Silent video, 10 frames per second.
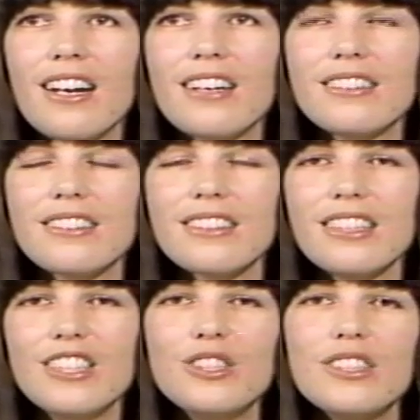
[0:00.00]
uh,
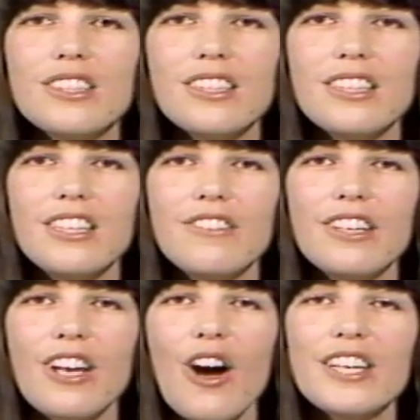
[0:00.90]
his,
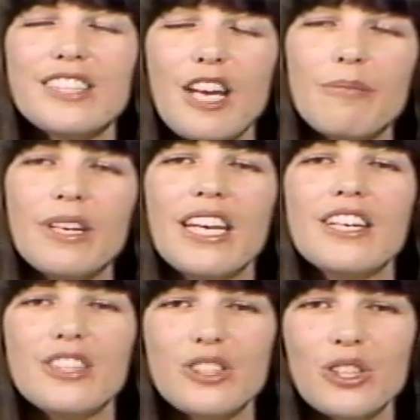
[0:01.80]
he, he always
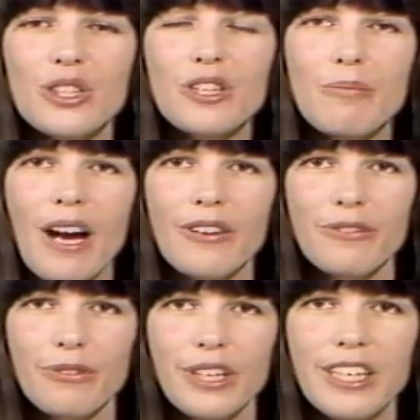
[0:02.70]
emanated a certain amount
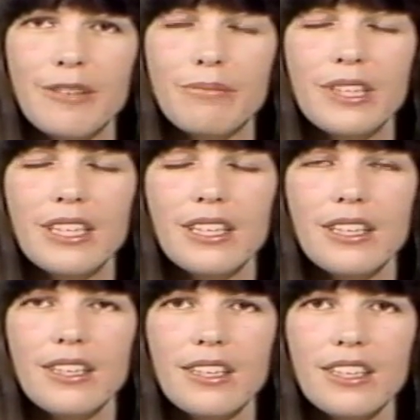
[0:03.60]
of freedom
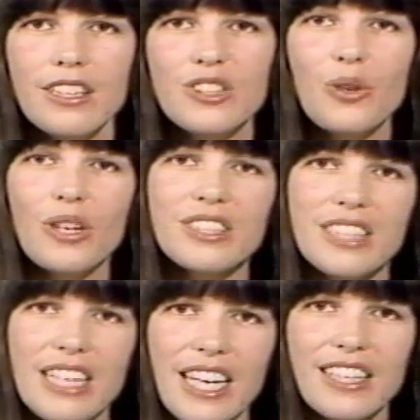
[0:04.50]
towards
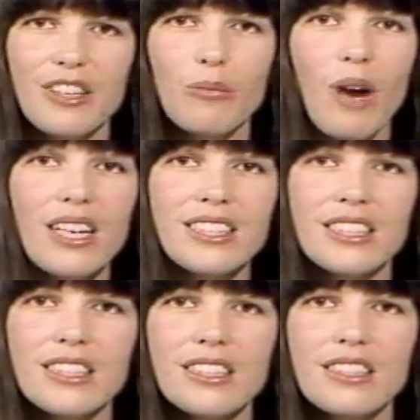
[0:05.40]
the end, it
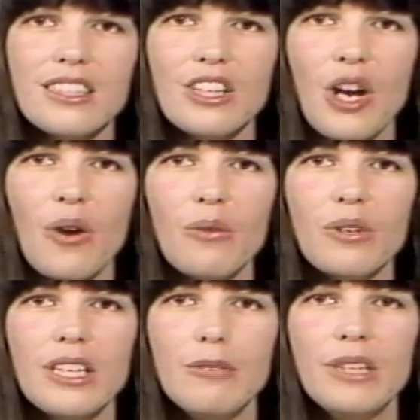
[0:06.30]
wasn't. You know,
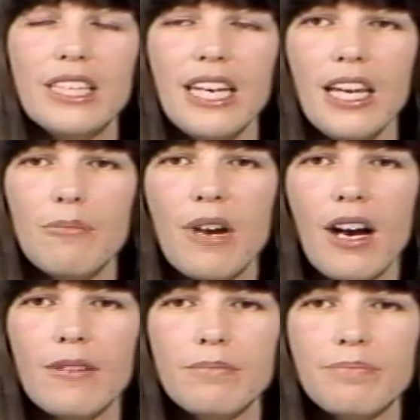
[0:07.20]
he became
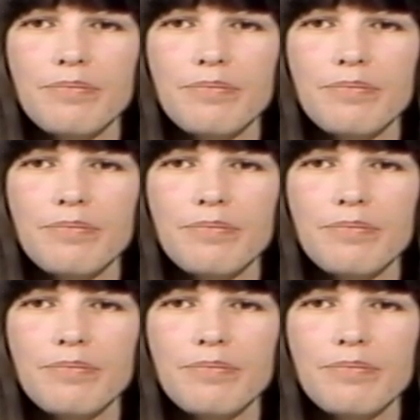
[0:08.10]
uh,